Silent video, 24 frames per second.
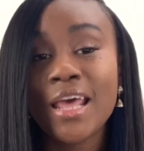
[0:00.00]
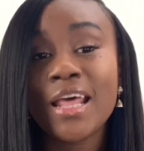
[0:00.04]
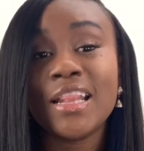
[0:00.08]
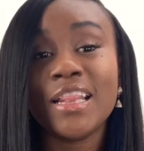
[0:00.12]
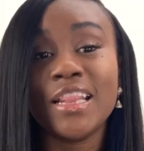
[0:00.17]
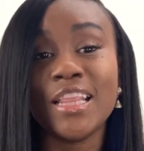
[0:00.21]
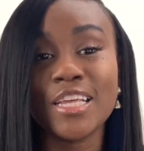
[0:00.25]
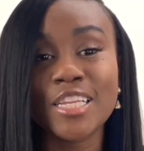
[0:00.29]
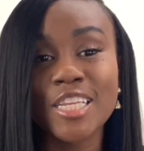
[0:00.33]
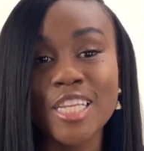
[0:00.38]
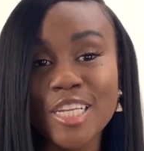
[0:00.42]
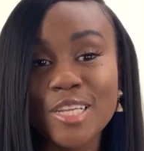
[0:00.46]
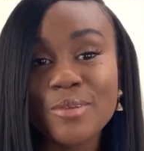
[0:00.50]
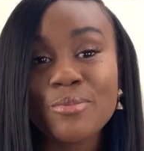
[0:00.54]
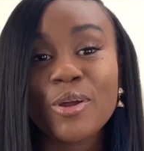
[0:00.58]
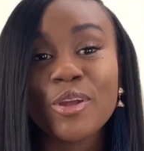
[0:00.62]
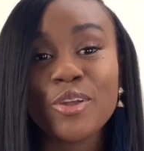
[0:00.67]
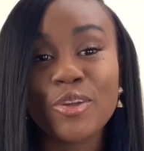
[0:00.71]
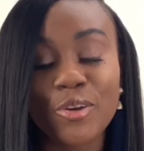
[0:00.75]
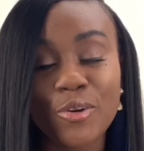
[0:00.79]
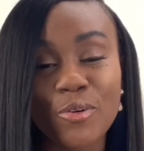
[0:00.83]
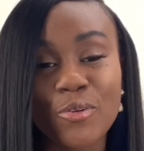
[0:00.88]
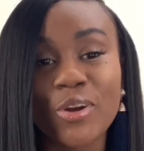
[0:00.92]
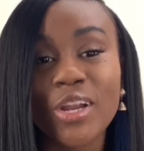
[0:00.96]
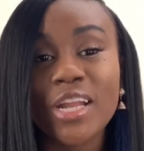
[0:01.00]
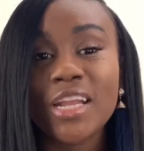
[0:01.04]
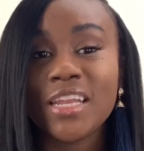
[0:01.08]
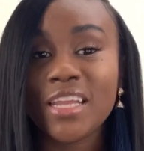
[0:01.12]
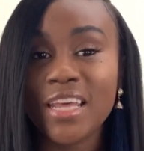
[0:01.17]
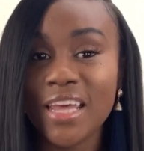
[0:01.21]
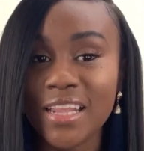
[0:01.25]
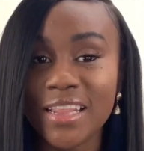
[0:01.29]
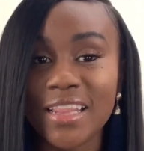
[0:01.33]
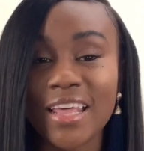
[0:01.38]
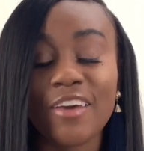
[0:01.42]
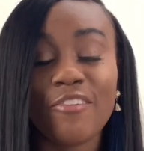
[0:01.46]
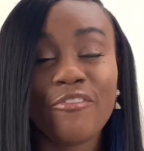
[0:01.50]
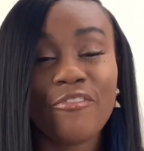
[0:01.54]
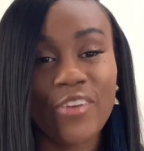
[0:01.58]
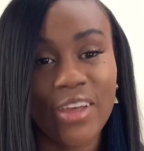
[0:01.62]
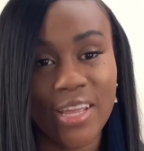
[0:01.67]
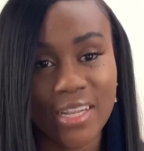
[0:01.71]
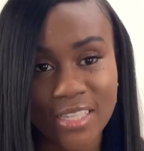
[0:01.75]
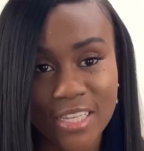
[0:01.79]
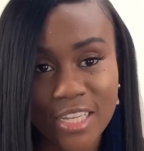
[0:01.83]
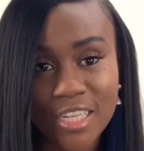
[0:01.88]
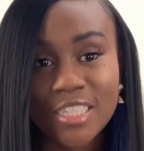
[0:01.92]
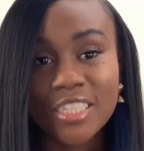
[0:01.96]
This is when you're going to need that
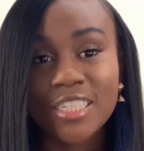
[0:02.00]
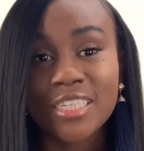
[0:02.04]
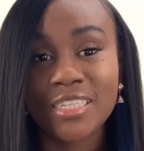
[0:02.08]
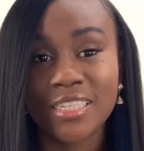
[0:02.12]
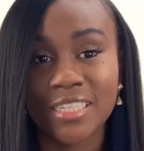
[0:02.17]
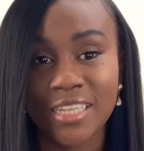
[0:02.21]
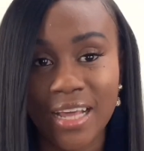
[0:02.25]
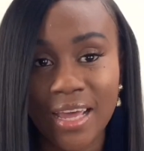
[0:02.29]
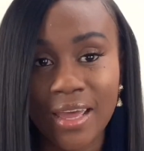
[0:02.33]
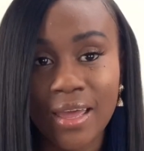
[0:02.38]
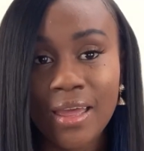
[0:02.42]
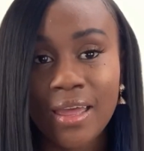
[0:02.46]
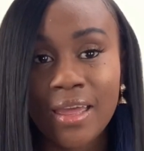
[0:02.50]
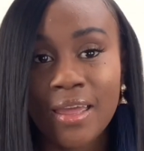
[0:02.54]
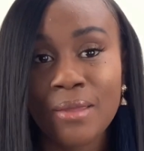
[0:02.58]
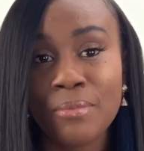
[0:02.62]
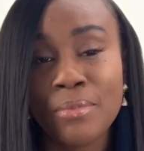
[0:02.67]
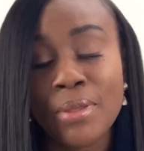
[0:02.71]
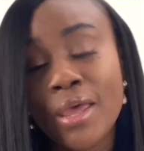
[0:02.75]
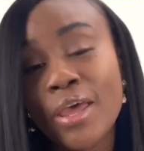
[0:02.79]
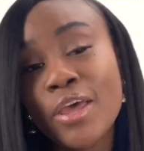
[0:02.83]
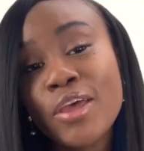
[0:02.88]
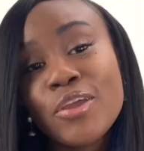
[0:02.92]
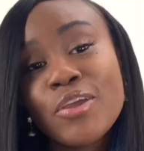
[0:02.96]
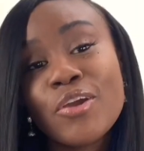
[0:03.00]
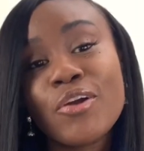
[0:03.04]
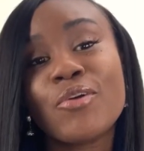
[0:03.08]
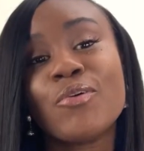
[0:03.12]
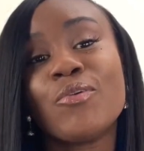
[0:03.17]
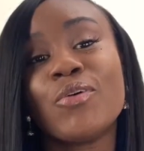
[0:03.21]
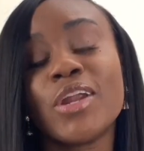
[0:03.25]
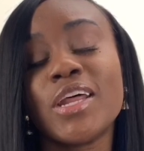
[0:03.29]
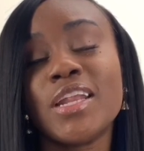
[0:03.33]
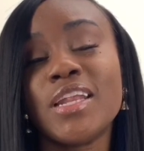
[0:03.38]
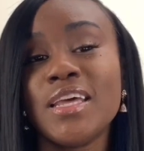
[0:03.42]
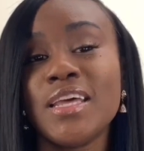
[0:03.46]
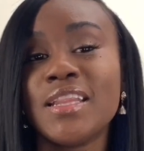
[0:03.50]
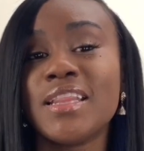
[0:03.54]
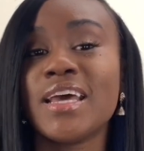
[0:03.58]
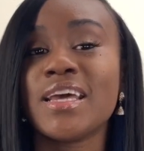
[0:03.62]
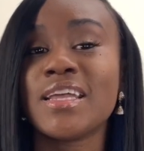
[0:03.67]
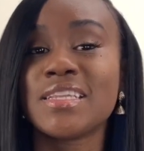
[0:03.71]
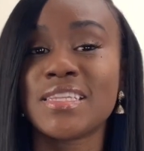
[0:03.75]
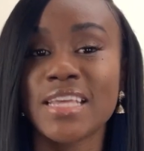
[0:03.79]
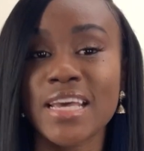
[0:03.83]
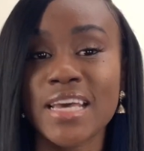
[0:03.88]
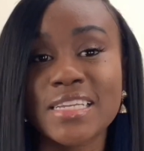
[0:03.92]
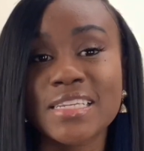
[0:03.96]
fictitious name. You're going to need
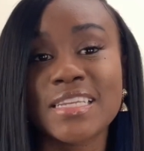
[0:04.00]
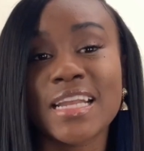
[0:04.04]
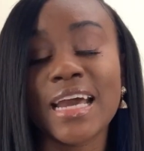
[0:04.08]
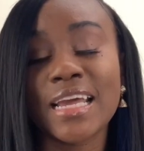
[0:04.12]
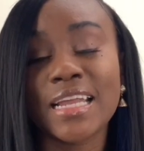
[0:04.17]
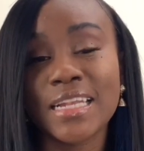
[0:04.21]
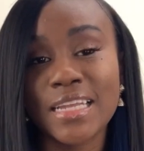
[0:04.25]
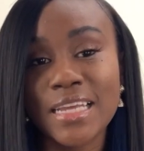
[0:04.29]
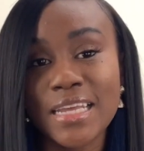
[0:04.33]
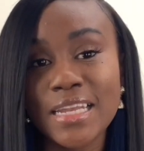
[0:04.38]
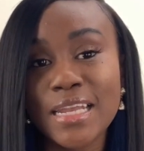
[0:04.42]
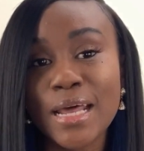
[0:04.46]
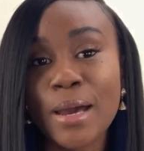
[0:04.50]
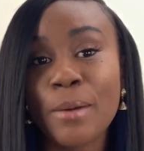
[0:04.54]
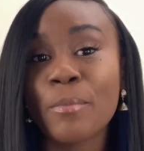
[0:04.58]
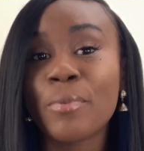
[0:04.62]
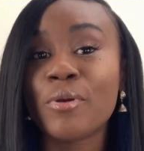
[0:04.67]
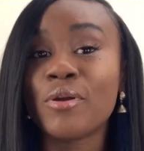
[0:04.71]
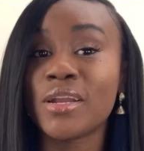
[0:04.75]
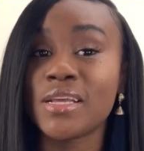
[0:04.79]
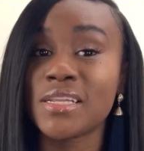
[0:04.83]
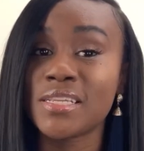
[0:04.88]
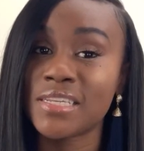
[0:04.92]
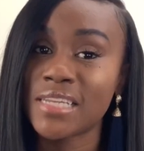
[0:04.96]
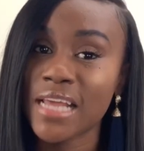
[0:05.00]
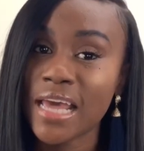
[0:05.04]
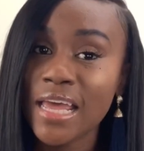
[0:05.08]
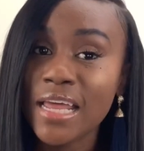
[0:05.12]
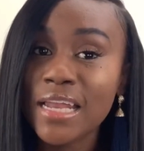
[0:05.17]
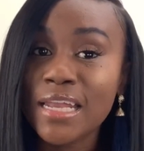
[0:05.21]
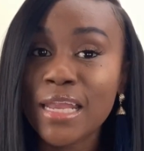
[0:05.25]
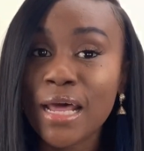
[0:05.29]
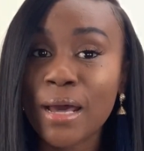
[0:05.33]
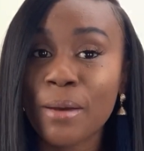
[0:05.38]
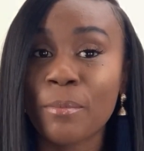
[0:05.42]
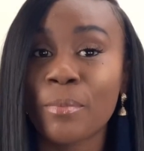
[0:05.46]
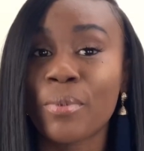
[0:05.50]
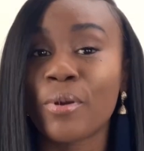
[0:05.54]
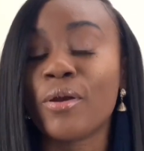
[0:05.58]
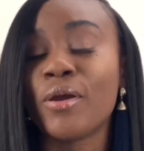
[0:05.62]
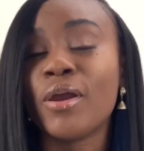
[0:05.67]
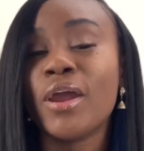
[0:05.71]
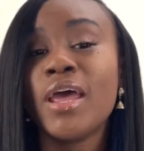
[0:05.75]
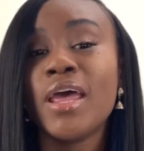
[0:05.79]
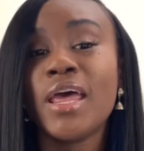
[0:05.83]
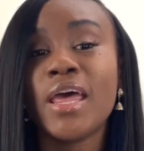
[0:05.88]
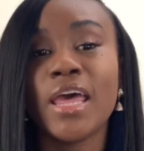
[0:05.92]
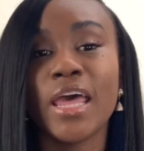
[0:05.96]
that tax ID number, the state
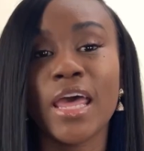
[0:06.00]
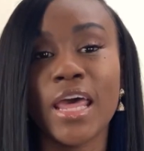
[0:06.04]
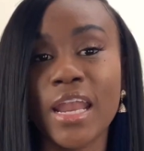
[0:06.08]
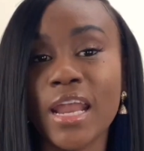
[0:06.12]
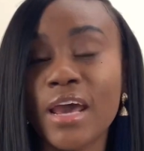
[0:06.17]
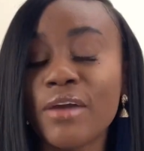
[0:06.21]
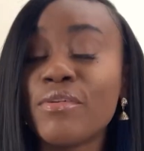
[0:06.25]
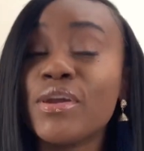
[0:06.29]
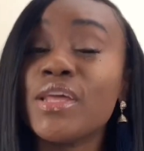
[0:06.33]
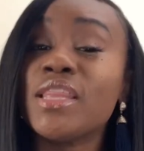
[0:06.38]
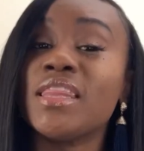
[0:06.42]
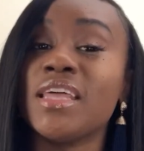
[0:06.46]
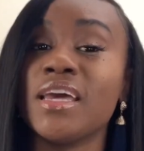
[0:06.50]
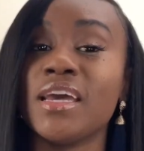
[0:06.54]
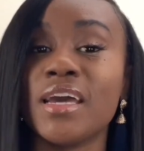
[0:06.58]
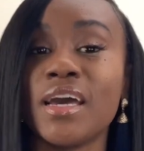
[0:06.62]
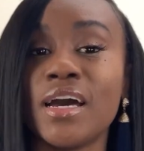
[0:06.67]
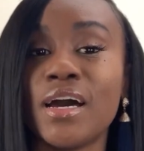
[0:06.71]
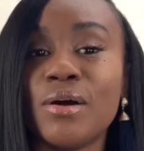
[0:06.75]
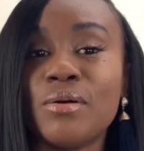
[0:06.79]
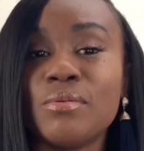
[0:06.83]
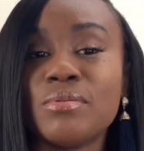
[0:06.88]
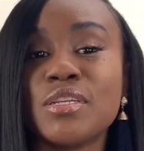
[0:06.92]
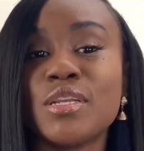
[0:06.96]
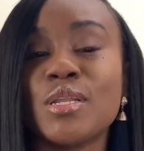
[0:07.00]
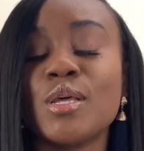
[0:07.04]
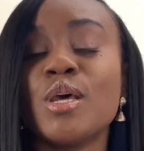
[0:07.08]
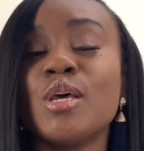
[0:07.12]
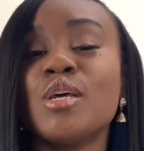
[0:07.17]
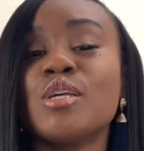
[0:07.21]
number, and everything else.